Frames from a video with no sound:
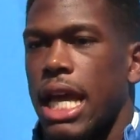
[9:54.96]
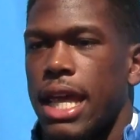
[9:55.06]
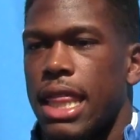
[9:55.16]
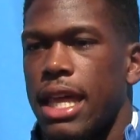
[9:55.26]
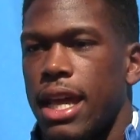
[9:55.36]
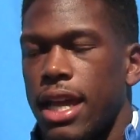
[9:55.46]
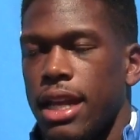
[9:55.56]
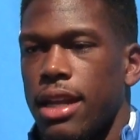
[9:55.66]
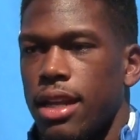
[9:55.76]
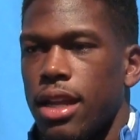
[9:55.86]
and
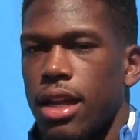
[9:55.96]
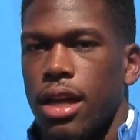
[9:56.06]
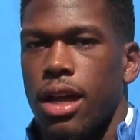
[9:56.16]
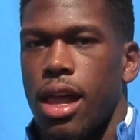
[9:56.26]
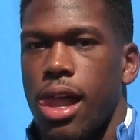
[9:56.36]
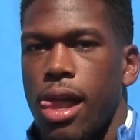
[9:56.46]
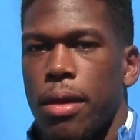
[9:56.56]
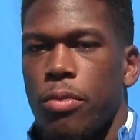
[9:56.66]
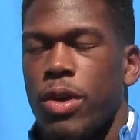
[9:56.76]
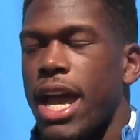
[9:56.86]
then
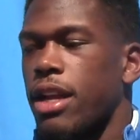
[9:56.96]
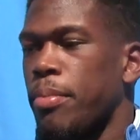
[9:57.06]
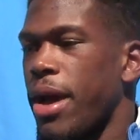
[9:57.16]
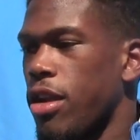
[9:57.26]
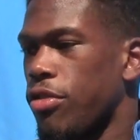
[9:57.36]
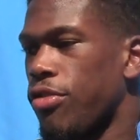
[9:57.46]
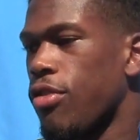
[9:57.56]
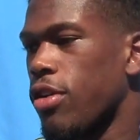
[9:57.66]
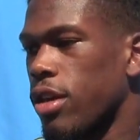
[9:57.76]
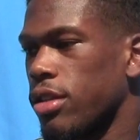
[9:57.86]
um, we had a battle
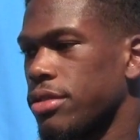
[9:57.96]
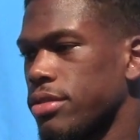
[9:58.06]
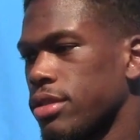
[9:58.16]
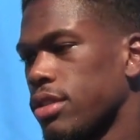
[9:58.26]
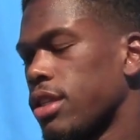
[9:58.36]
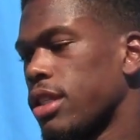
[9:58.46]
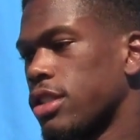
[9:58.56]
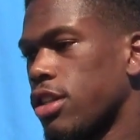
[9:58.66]
for it.